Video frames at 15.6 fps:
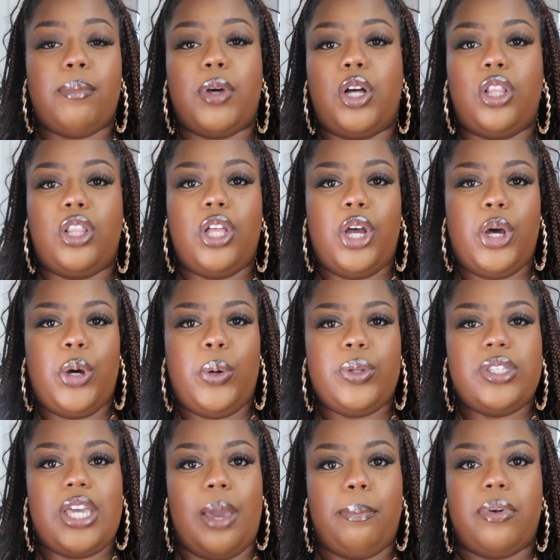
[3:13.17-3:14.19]
glow
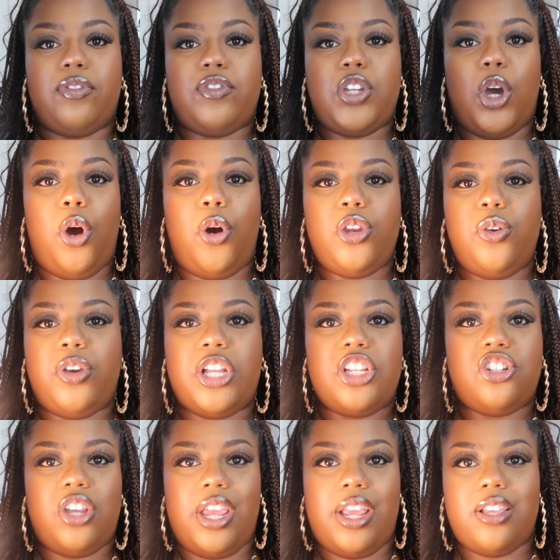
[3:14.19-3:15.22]
type of tone, you can
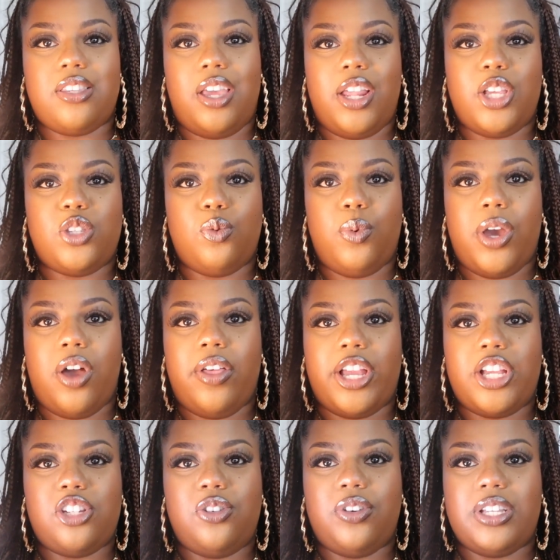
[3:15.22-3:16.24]
change that as well.
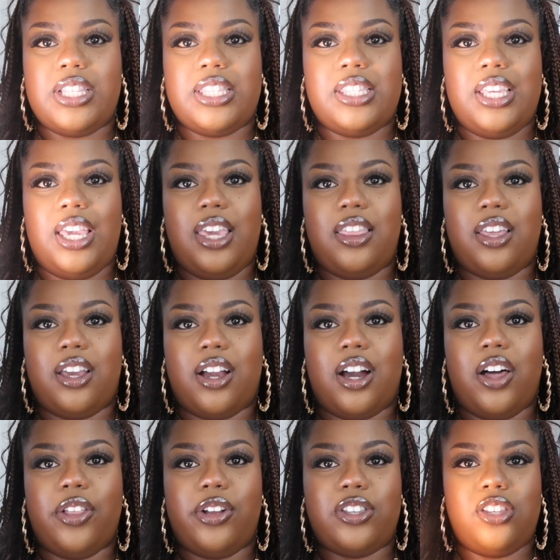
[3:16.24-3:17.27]
As you can see, the
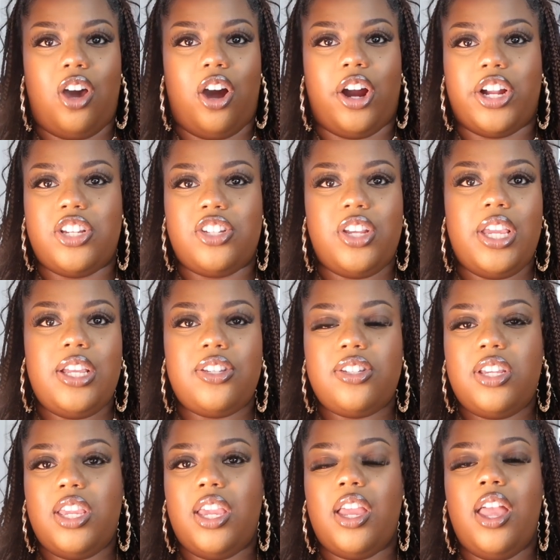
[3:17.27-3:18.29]
colors are
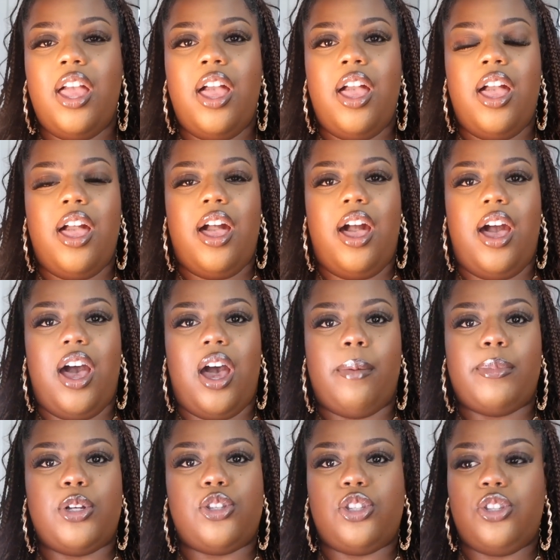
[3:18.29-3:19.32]
changing,
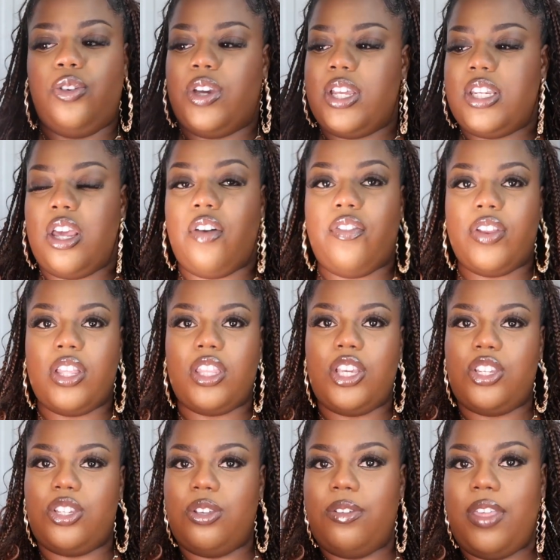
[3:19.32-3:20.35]
so you can
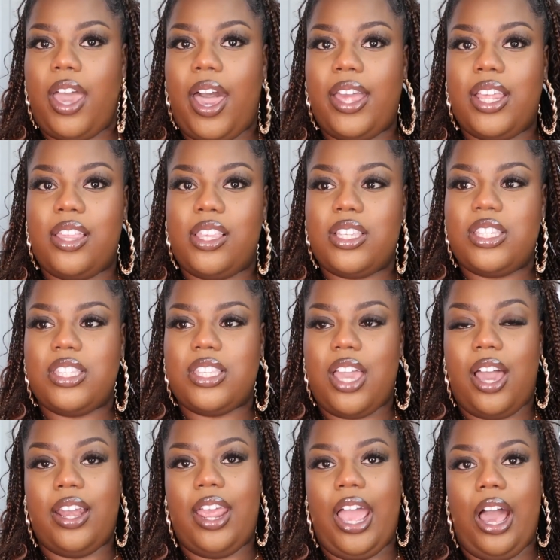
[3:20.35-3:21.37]
definitely do that. And this is
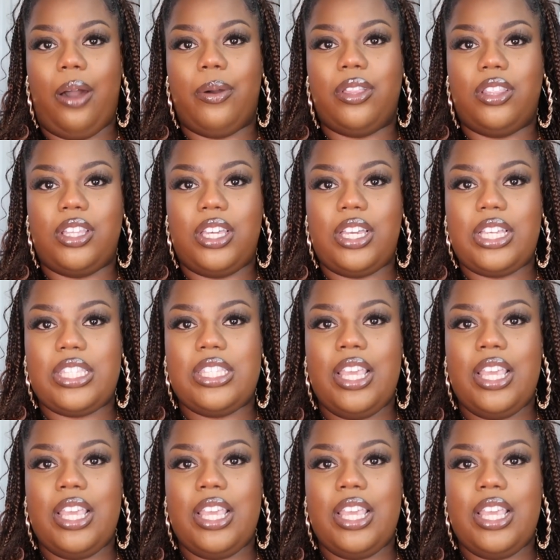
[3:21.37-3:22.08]
kind of how it looks